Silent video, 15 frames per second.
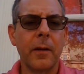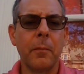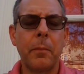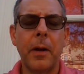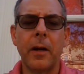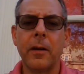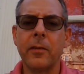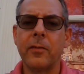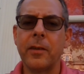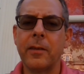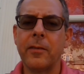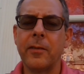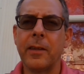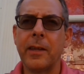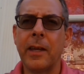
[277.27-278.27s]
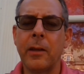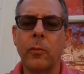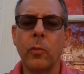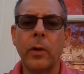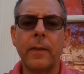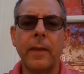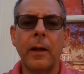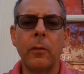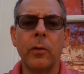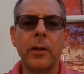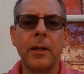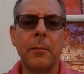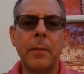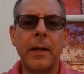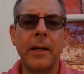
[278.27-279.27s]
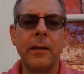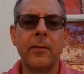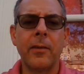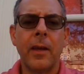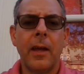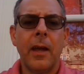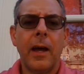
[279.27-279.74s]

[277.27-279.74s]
comparisons and what that really means.